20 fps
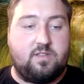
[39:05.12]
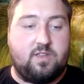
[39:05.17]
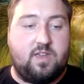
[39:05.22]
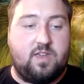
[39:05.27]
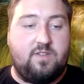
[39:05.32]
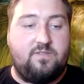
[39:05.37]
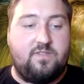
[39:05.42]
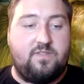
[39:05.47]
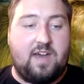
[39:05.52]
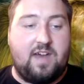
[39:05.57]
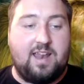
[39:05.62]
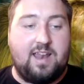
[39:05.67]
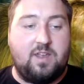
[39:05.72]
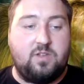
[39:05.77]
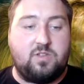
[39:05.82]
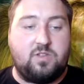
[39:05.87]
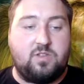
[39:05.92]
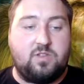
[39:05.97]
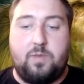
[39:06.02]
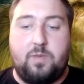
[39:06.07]
give value
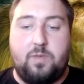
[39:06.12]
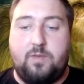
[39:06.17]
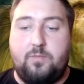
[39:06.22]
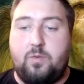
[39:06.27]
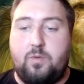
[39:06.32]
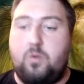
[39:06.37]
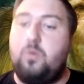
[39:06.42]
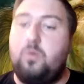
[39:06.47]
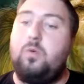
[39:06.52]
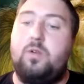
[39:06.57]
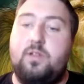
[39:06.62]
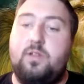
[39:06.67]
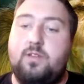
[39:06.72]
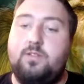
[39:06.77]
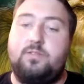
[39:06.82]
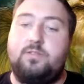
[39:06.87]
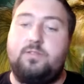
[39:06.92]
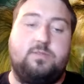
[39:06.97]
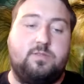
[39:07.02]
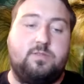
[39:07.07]
to people,
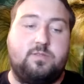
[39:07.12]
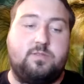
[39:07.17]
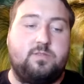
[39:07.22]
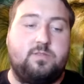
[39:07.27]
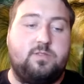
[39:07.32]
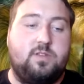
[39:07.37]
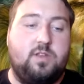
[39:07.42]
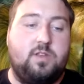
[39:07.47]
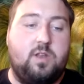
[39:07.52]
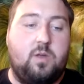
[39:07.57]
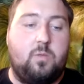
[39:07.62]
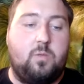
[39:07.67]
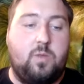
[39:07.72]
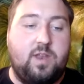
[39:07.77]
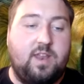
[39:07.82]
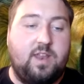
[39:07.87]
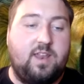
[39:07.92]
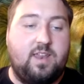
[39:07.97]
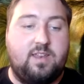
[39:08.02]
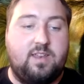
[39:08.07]
and you know we
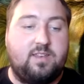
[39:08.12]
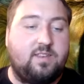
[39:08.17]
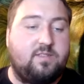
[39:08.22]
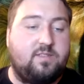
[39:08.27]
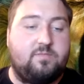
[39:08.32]
need,